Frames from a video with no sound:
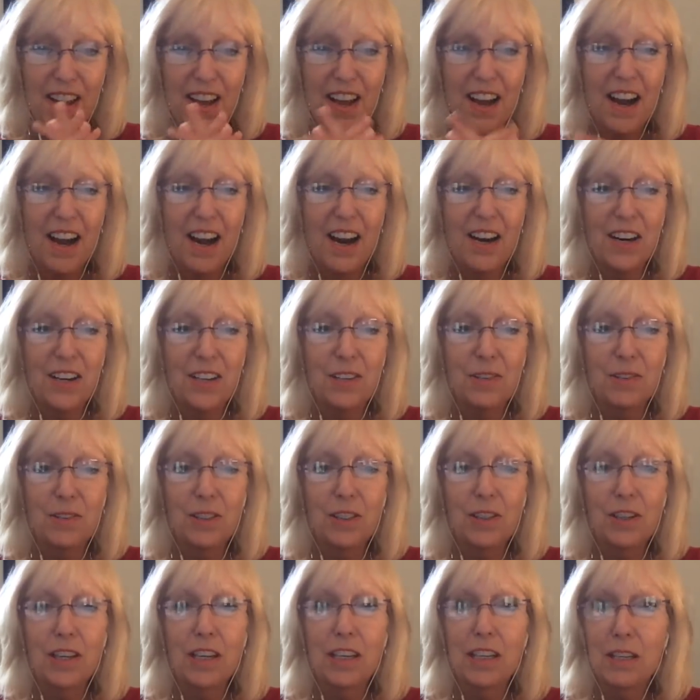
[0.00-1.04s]
Are you
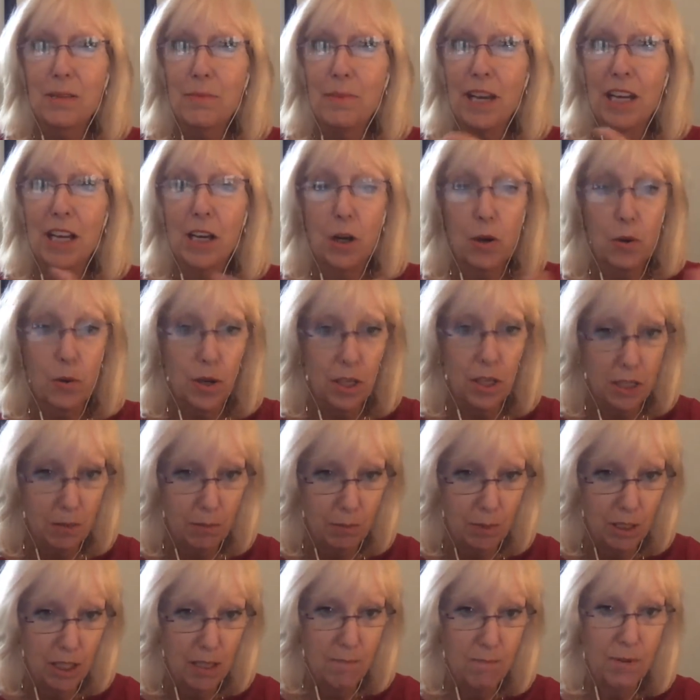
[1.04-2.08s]
looking to make a quantum
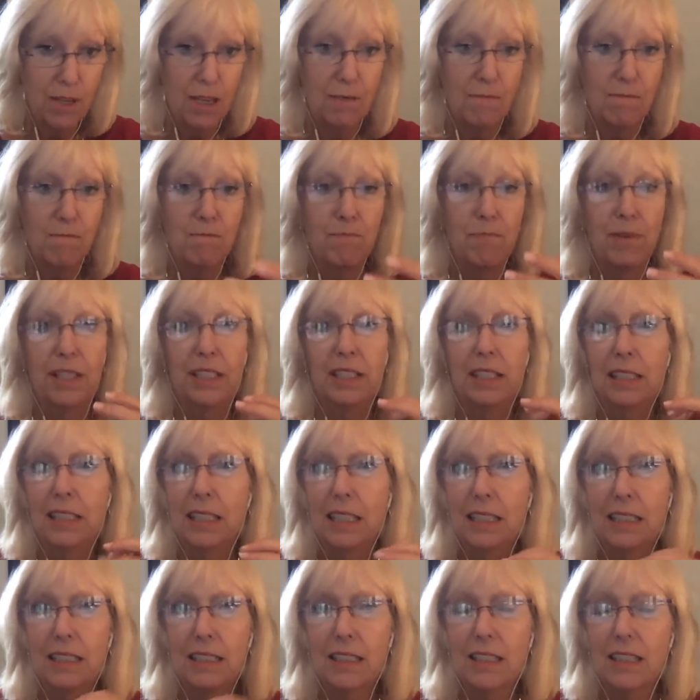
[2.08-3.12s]
leap in
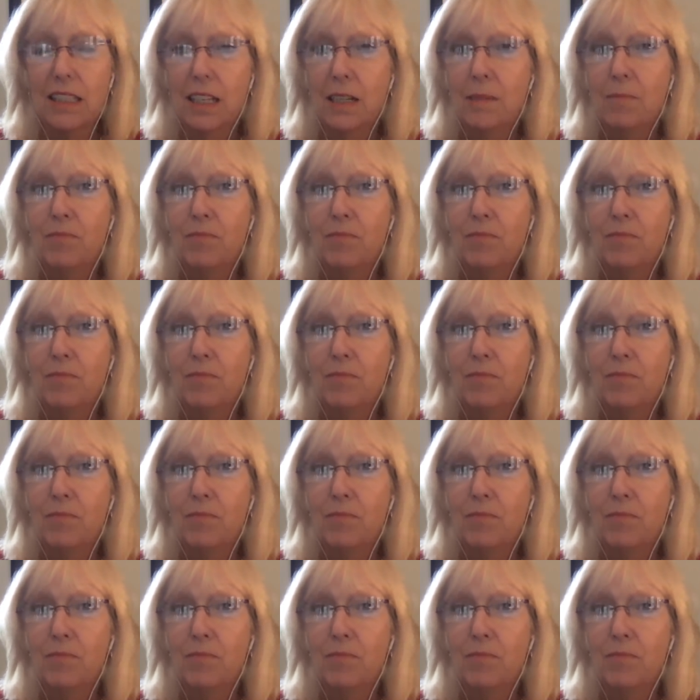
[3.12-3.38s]
business?